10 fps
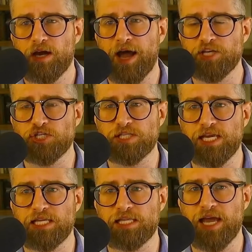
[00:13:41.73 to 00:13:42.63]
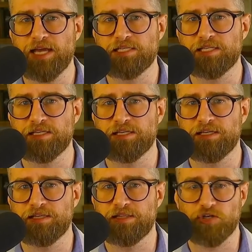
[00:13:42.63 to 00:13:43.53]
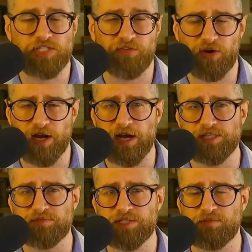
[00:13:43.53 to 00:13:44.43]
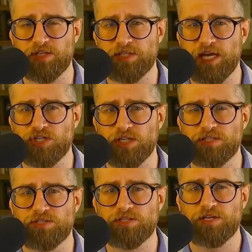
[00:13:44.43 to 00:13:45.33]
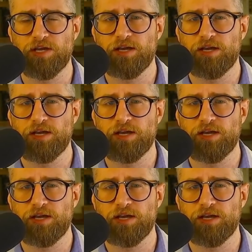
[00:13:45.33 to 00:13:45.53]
I just think that there's different kinds of civilizations